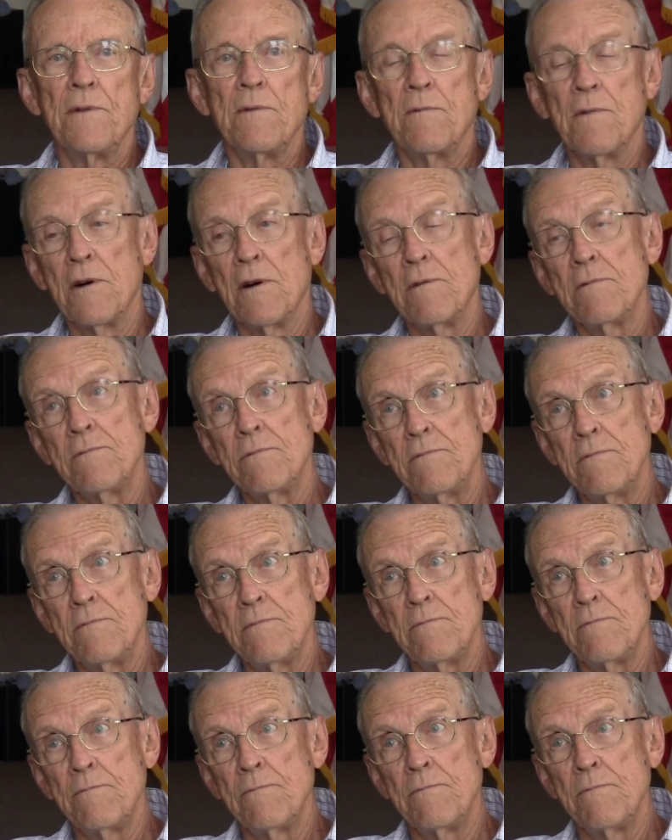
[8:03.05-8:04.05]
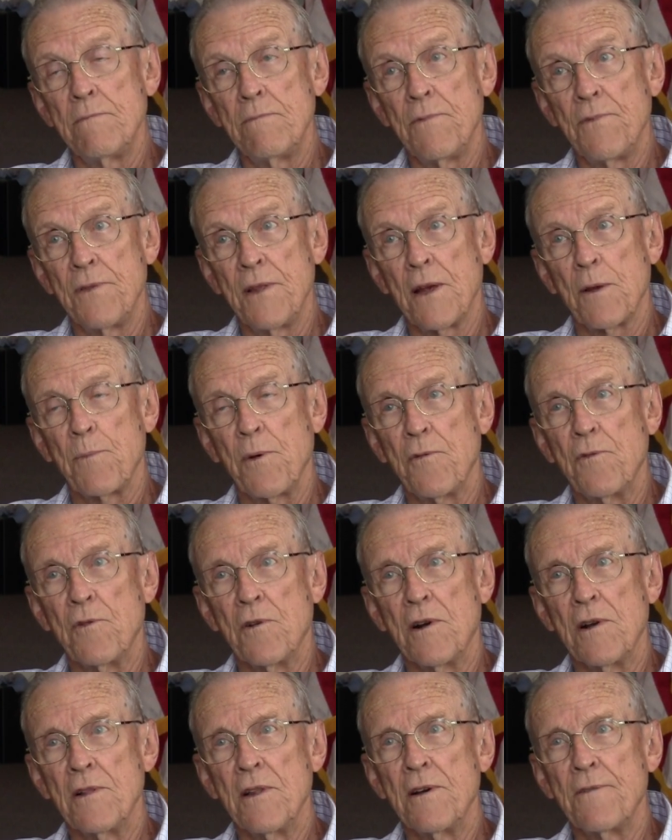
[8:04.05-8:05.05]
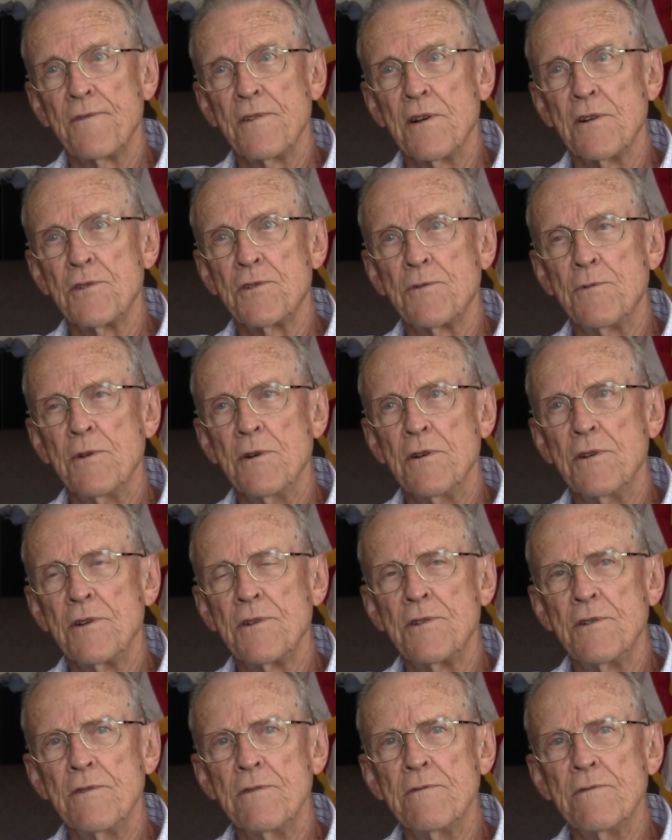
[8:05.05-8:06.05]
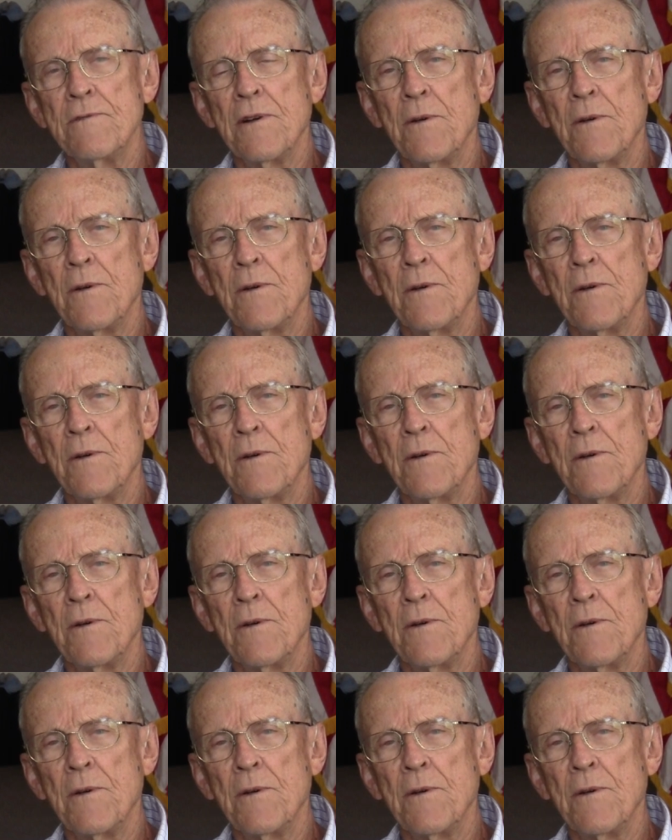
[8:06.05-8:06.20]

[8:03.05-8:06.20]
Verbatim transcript: Well, I think before I left Australia, too.